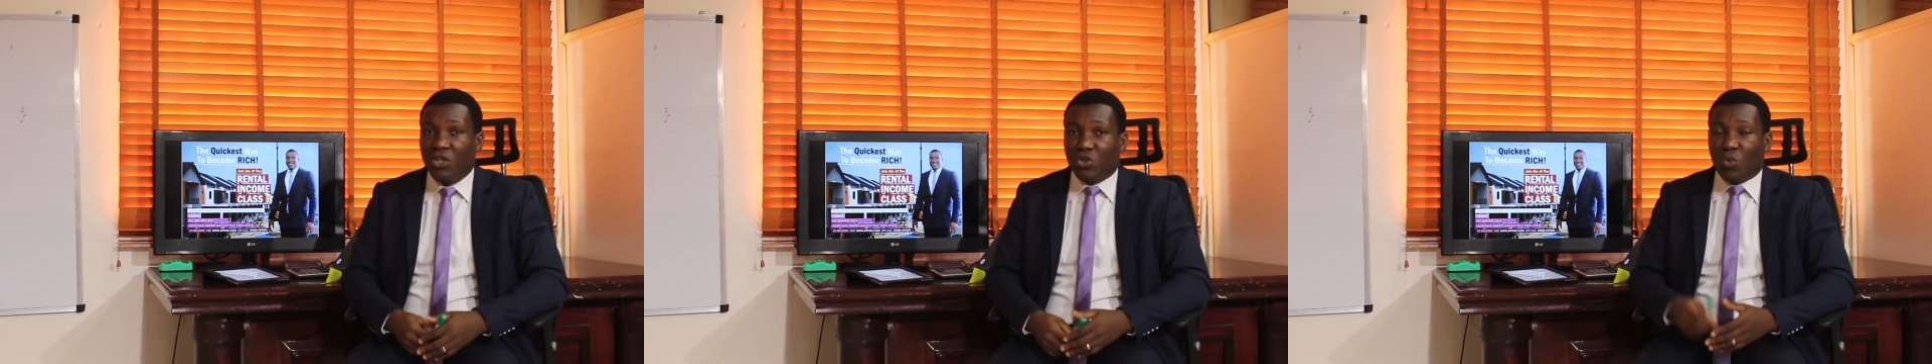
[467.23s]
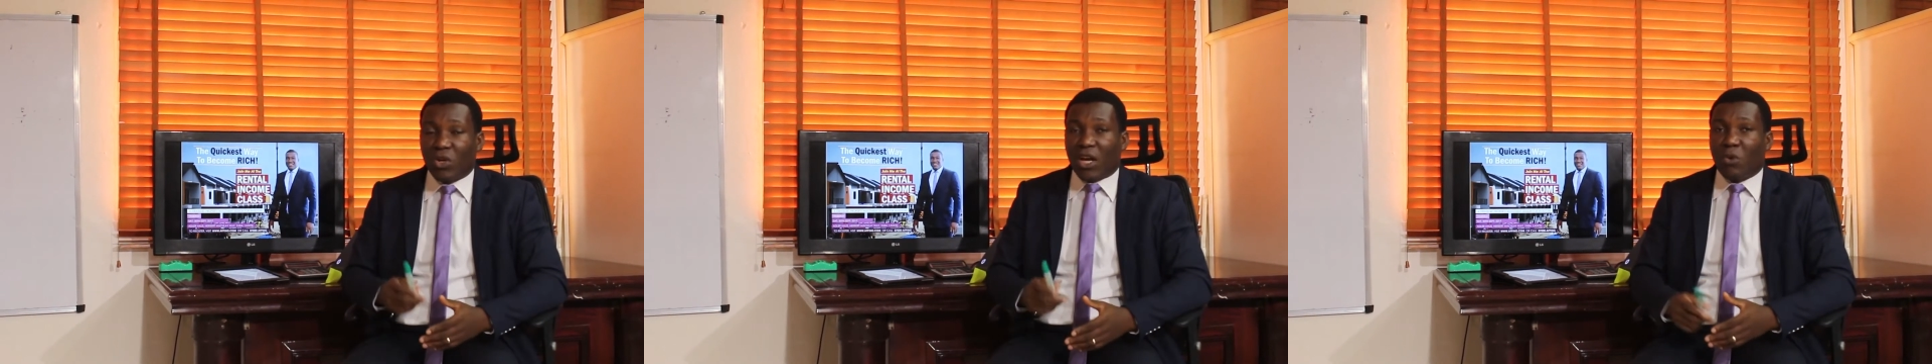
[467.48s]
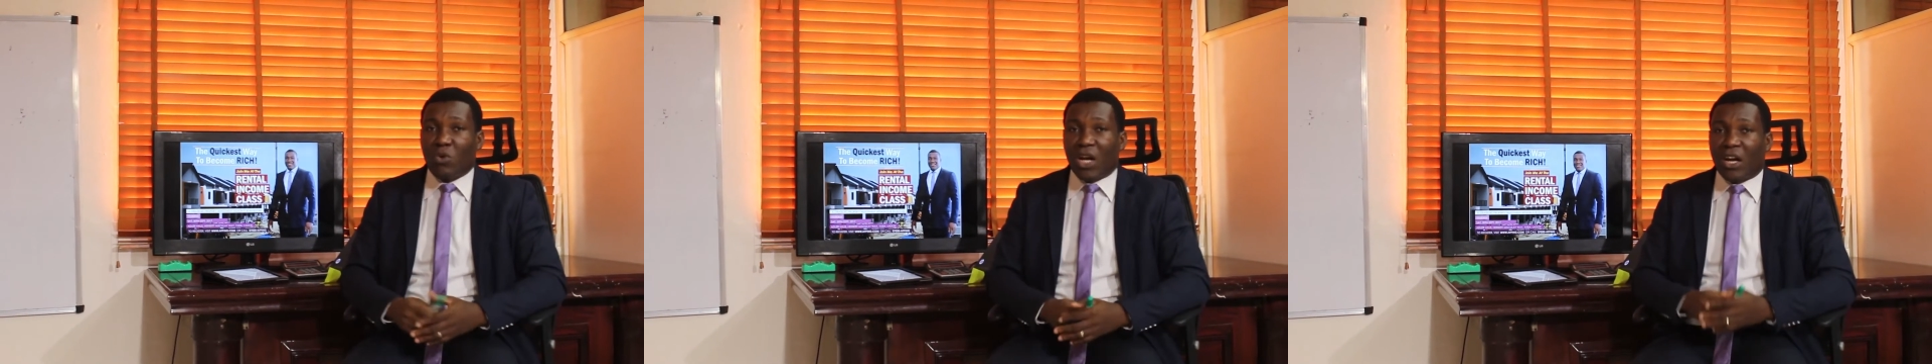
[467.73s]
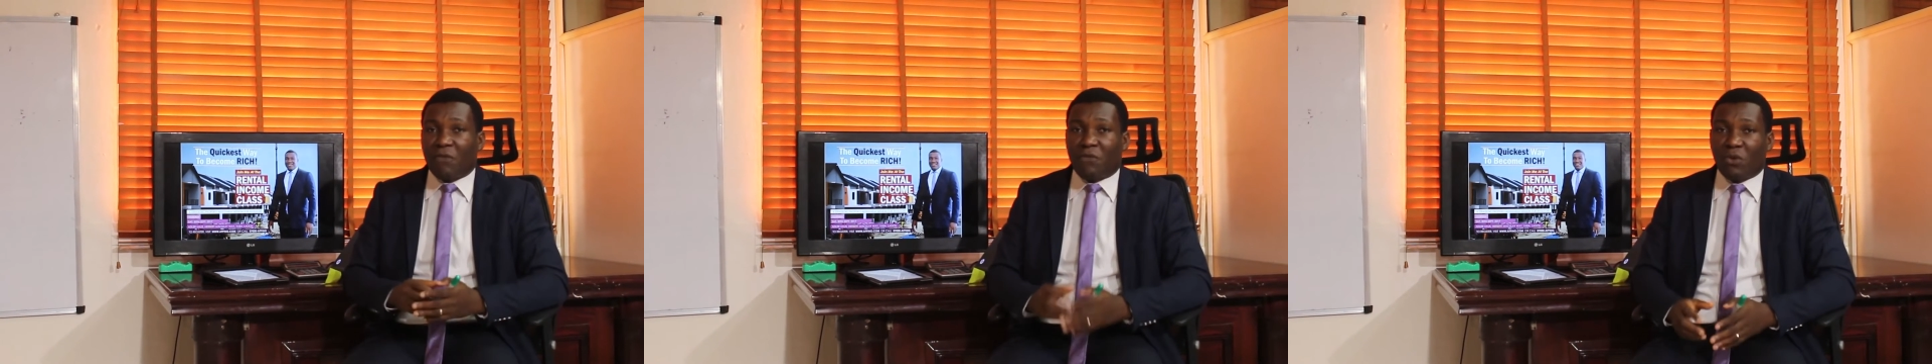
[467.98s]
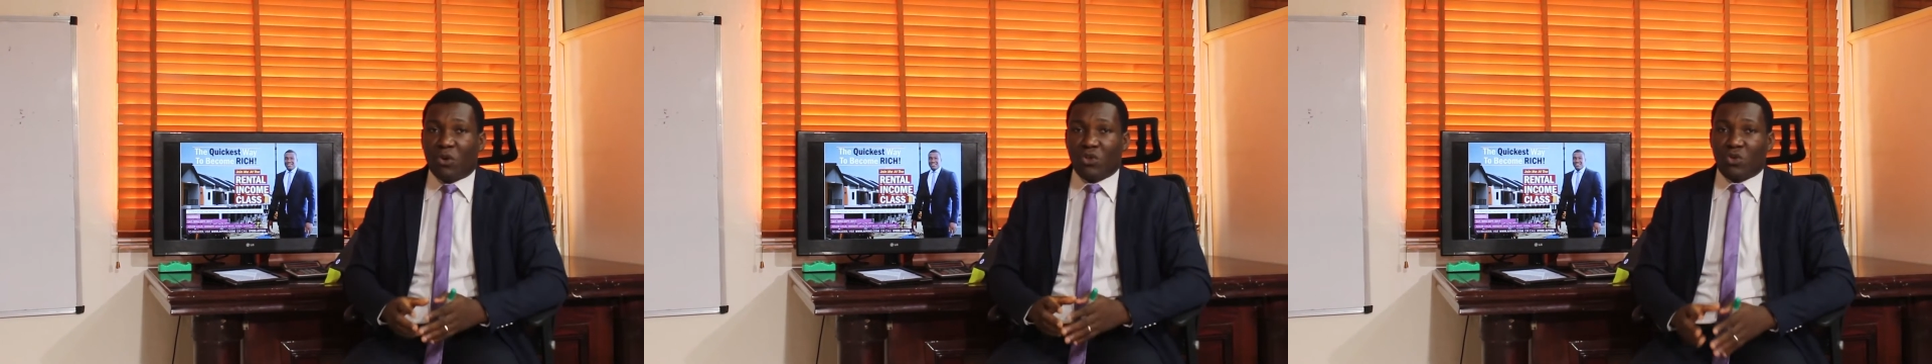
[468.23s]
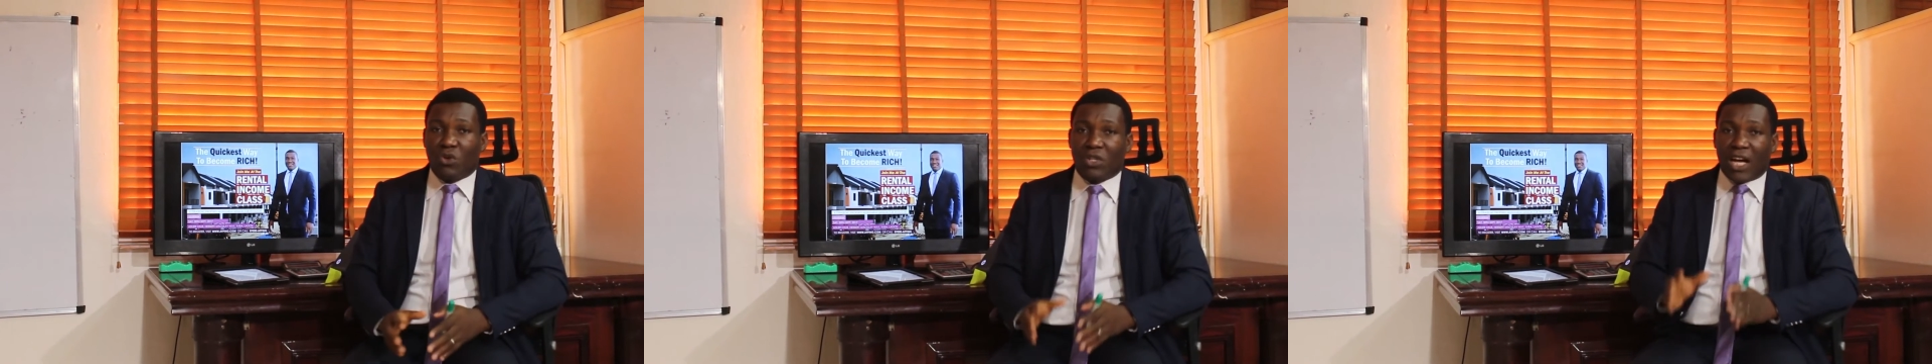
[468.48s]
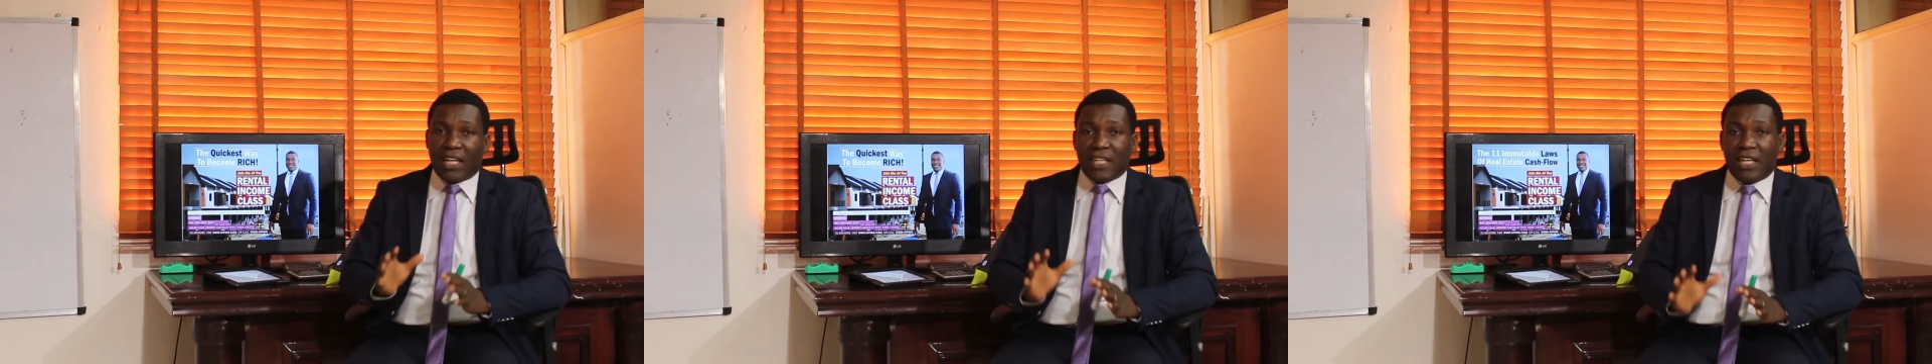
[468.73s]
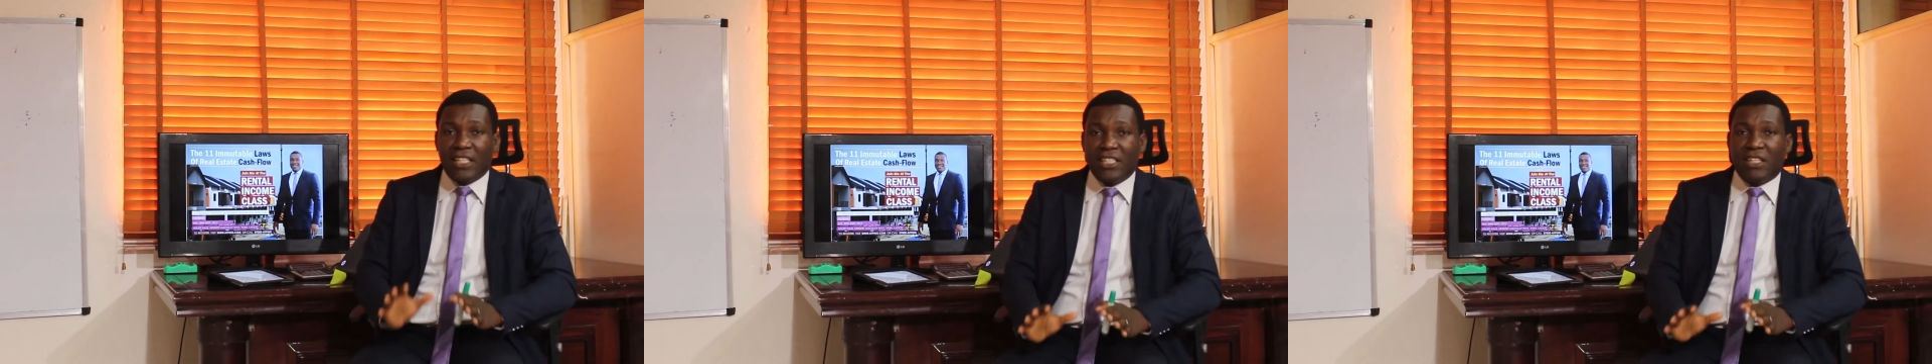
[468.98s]
So what I would rather focus on
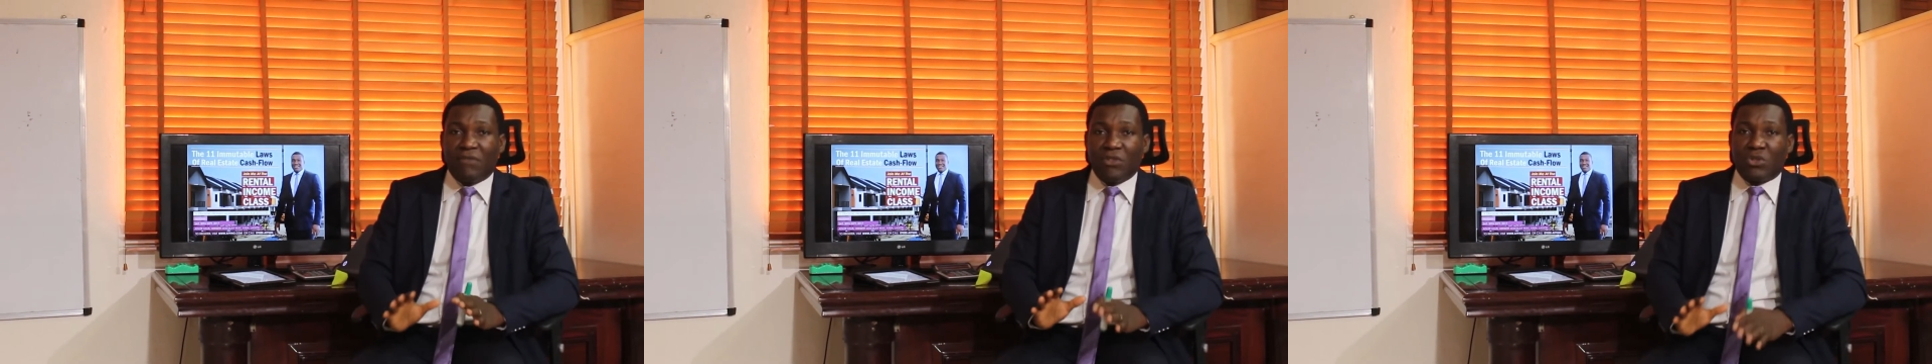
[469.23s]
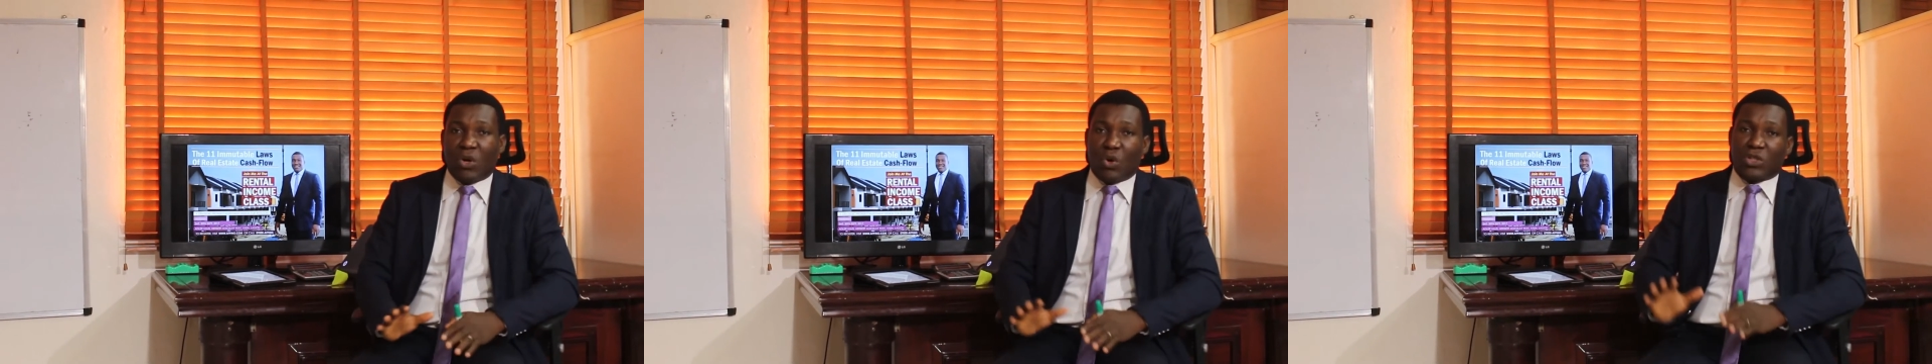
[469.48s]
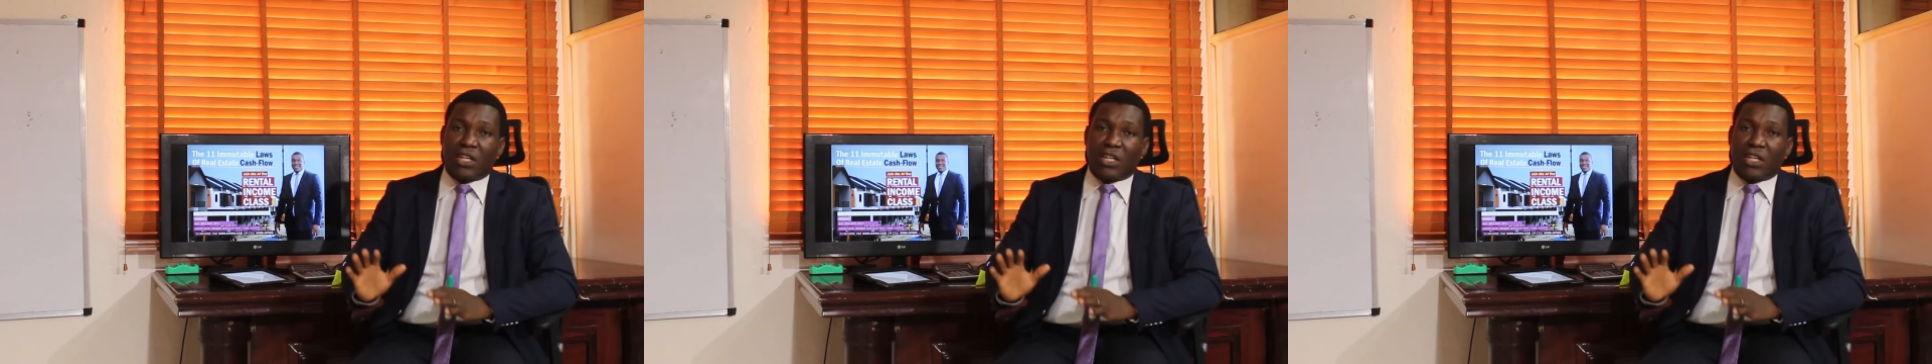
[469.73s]
as an individual,